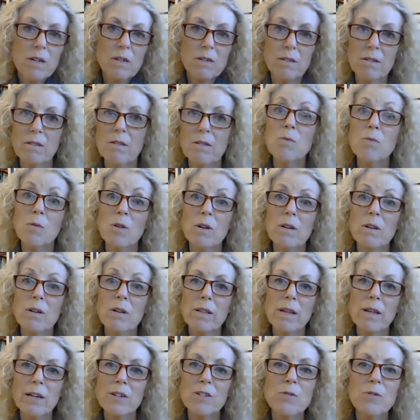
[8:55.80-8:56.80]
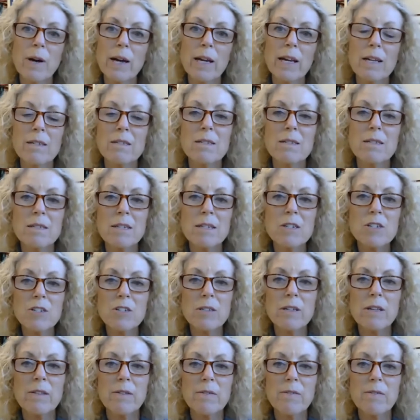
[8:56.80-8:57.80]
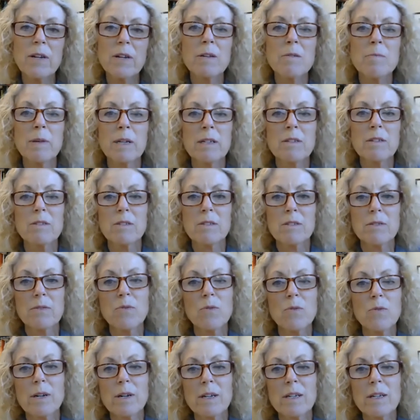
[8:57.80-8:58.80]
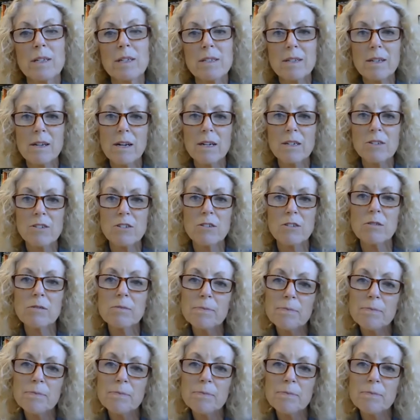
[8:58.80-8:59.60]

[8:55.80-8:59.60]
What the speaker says: the work that I do, I guess, essentially the fundamentals of what it is that I do.